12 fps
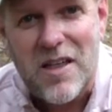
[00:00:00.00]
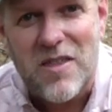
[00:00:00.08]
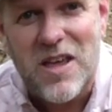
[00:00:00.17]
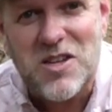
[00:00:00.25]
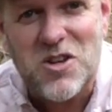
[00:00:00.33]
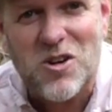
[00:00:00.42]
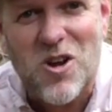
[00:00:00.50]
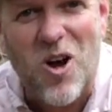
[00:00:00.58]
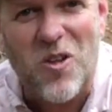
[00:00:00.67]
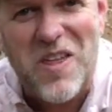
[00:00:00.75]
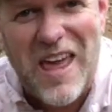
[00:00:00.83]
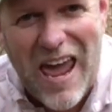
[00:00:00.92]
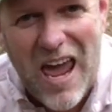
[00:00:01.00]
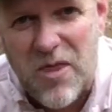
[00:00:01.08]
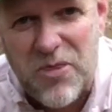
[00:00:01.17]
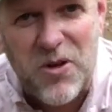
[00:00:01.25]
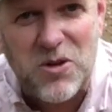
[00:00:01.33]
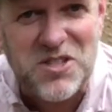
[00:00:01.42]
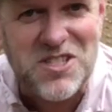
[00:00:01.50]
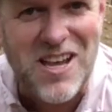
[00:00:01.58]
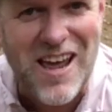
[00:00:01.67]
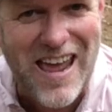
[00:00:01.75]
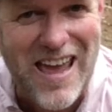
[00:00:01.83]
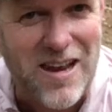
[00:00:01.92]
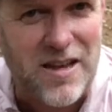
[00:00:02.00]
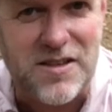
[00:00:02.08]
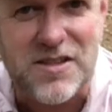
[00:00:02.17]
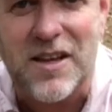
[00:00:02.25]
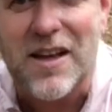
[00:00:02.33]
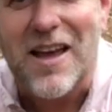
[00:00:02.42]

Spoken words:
These are called the anthocyanins.